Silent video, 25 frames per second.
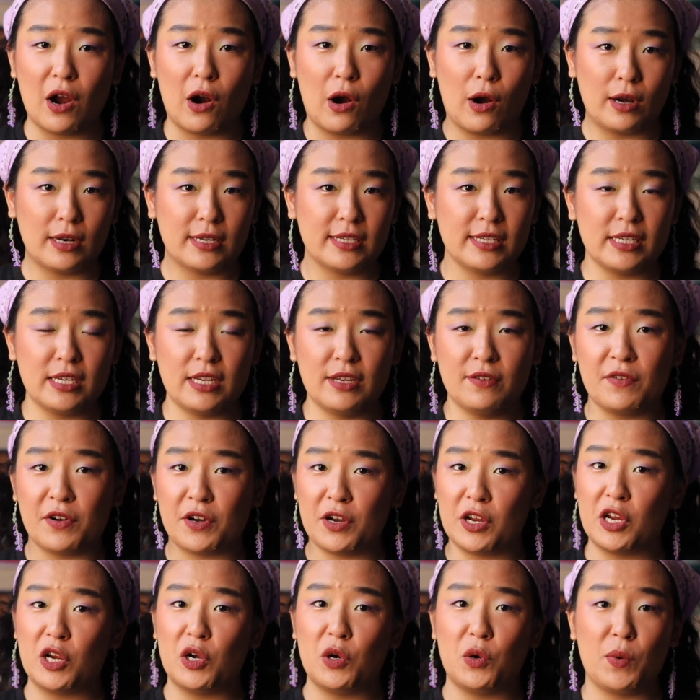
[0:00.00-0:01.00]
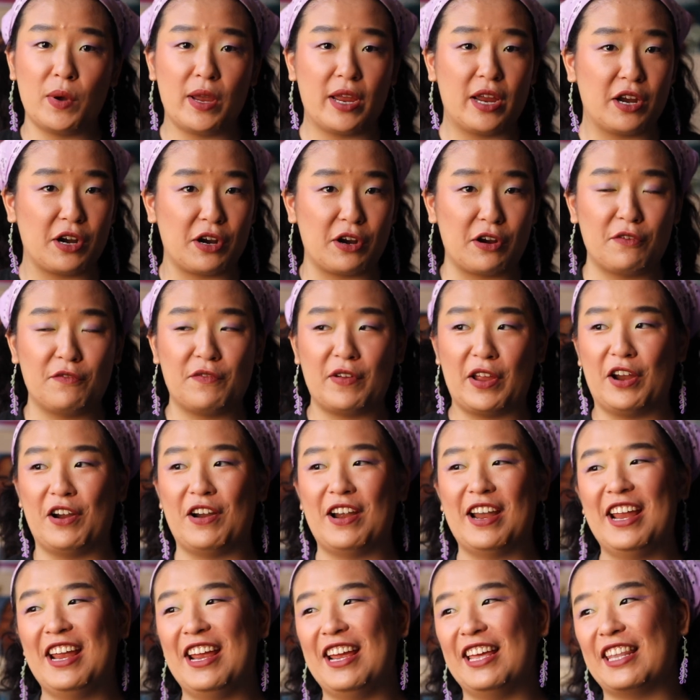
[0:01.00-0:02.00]
artsy, very queer,
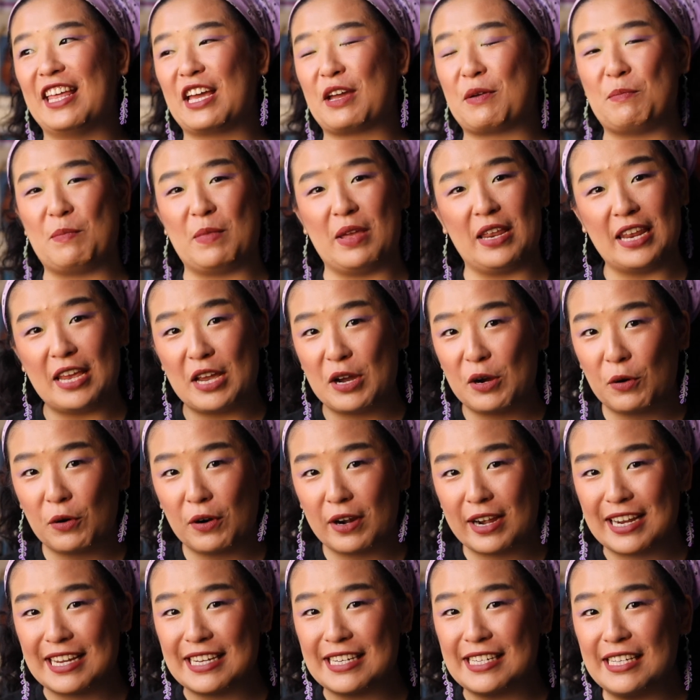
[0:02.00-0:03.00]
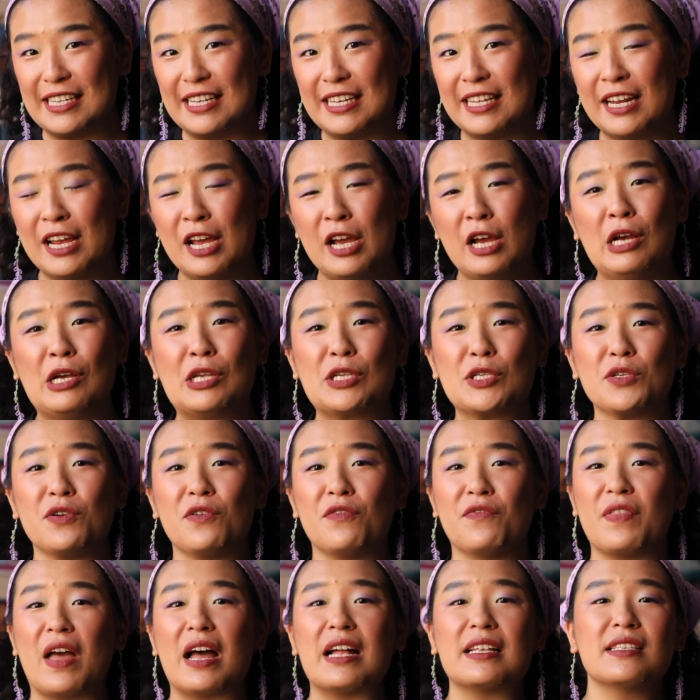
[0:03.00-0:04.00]
very like media oriented. So
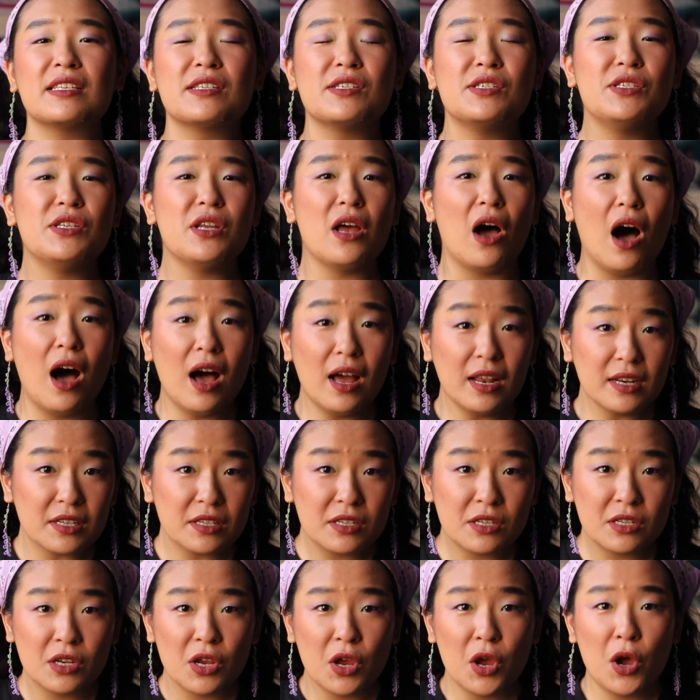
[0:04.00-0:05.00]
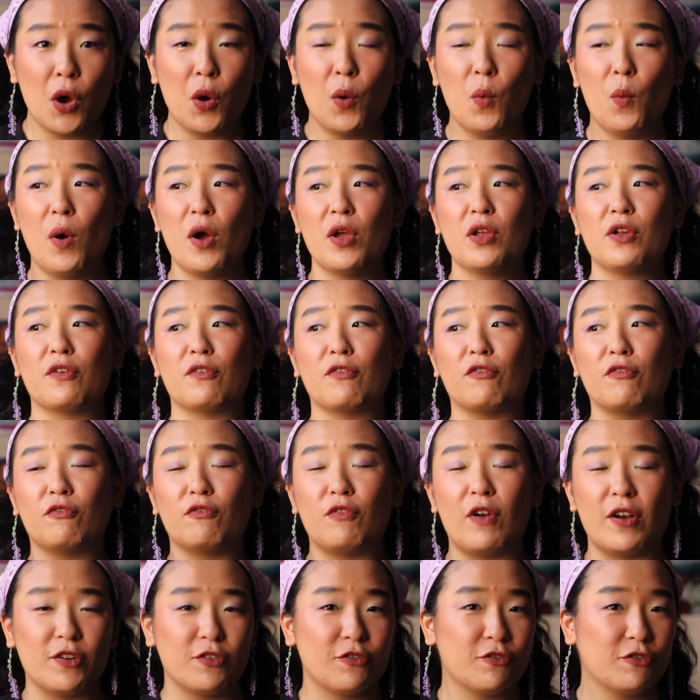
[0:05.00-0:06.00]
if that's not what your friend